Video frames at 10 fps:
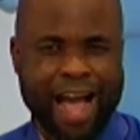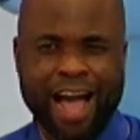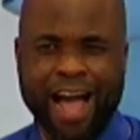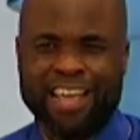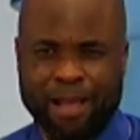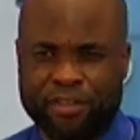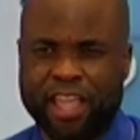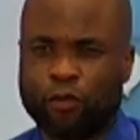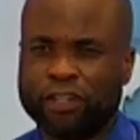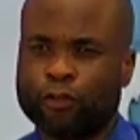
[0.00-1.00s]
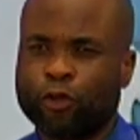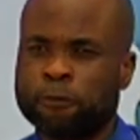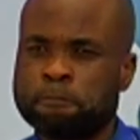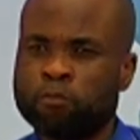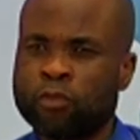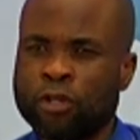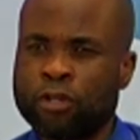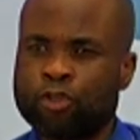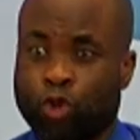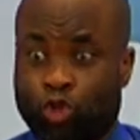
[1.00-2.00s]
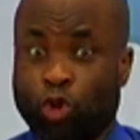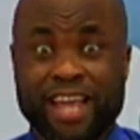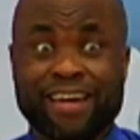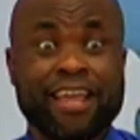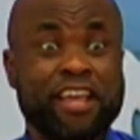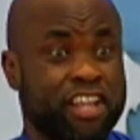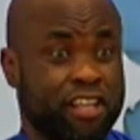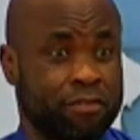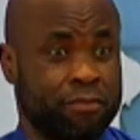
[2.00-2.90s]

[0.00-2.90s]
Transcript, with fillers: I am here with you. So to the needy,